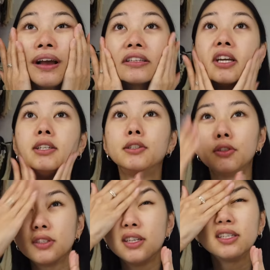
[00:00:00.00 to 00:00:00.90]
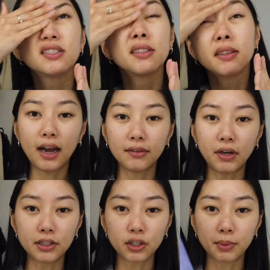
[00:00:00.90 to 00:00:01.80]
as I use this. I've
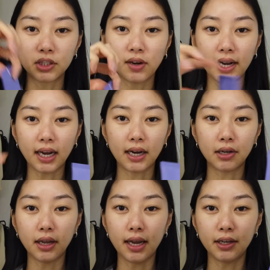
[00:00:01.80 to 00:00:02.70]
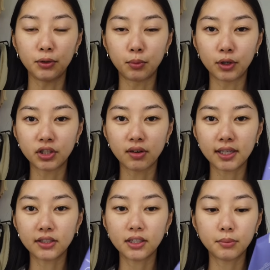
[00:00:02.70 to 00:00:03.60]
also been trying out a new
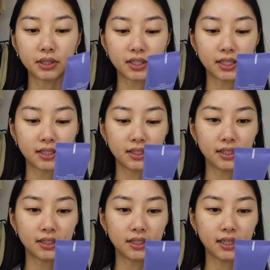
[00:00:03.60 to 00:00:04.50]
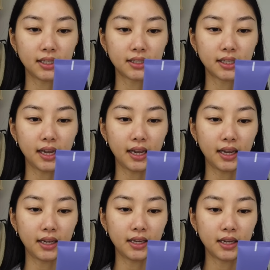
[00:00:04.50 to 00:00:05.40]
moisturizer, but since this is
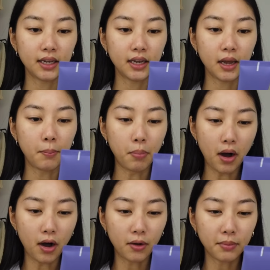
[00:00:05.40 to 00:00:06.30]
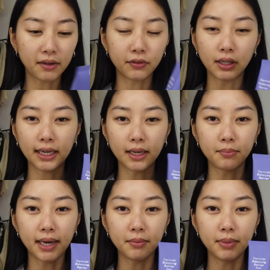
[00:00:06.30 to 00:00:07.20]
a balm, I feel like it
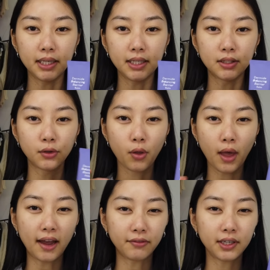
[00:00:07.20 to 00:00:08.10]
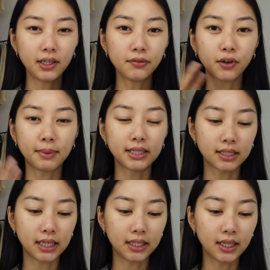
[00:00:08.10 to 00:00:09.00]
might be too heavy for my
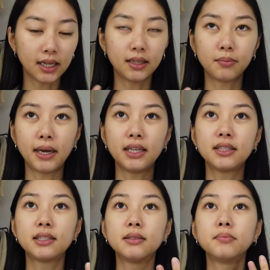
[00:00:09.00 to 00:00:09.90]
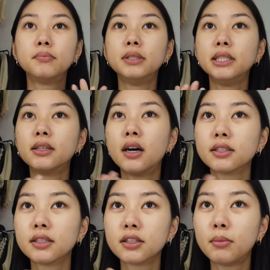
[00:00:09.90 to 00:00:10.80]
skin and it might be
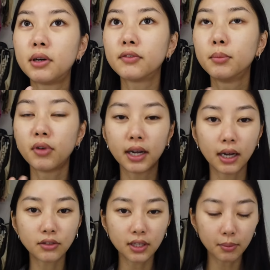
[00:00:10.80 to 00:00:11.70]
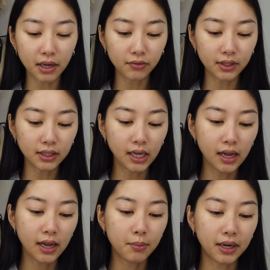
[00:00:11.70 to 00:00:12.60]
causing some of the breakouts that I'm having,
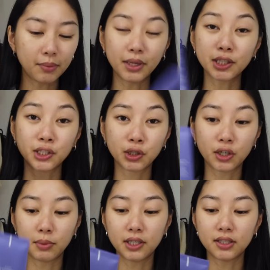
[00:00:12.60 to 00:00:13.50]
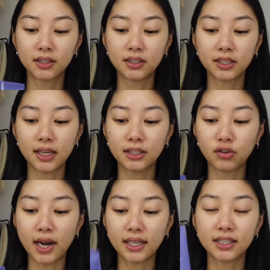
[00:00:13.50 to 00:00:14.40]
but I'm not sure because it does say
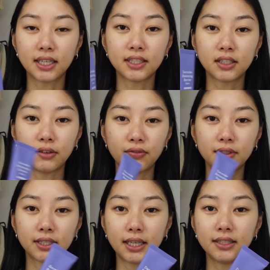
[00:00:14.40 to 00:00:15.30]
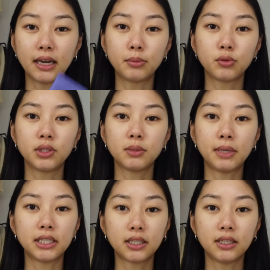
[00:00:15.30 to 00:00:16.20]
dry and sensitive skin types, which
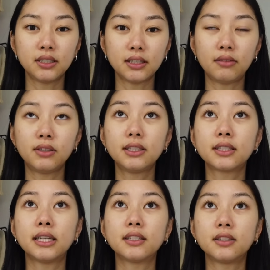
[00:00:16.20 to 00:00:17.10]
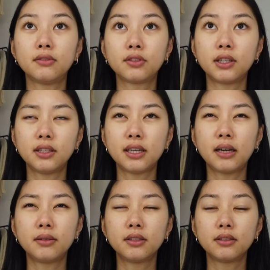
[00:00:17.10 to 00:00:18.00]
my skin is definitely a sensitive skin
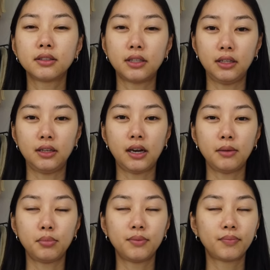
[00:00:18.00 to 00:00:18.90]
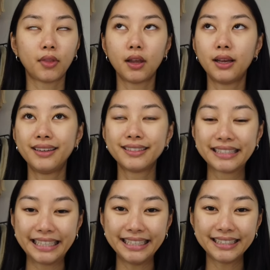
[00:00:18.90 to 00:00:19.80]
type. Skin type.
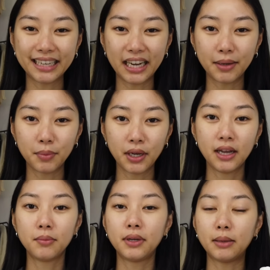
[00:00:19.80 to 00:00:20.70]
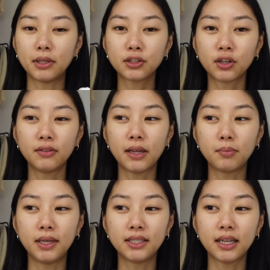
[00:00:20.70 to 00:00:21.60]
Skin type, but I'm not sure if that
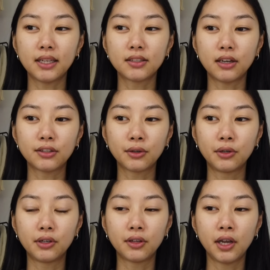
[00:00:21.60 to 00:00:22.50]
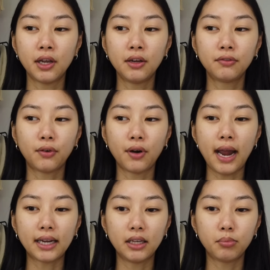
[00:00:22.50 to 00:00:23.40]
means that it's also good for
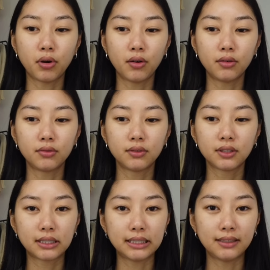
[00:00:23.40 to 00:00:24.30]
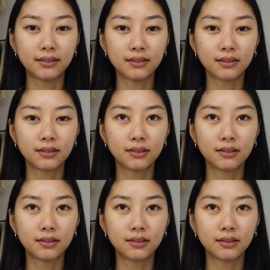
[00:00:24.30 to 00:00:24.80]
acne prone skin.